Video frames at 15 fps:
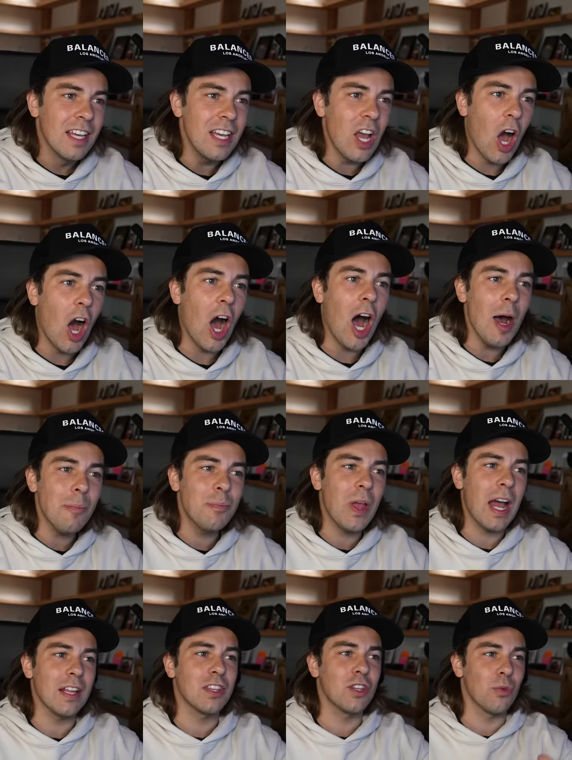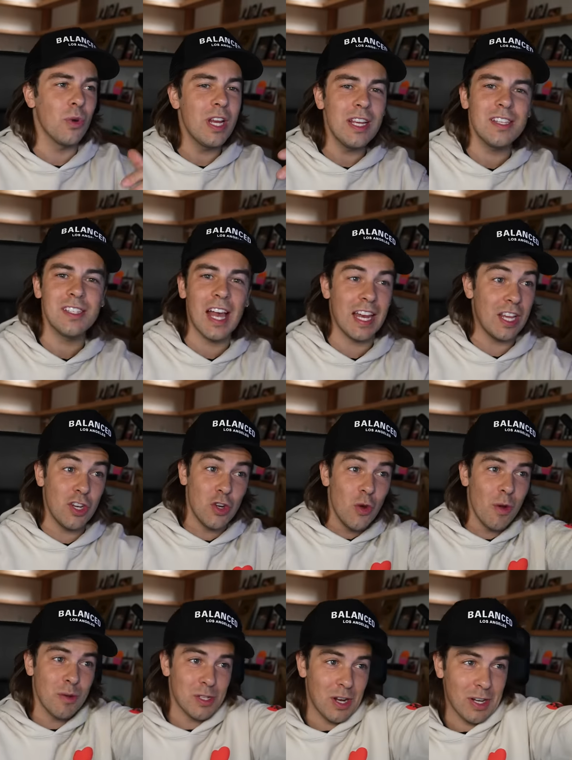He hopped that three set. He
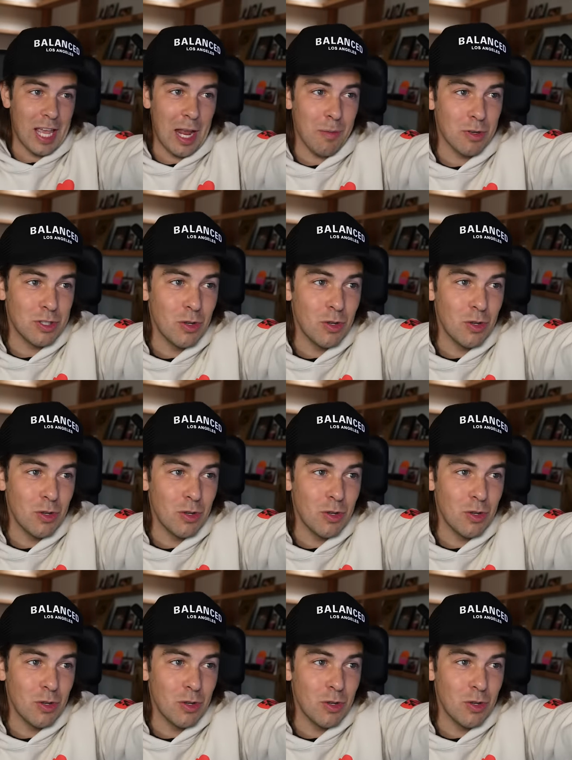knew he was on camera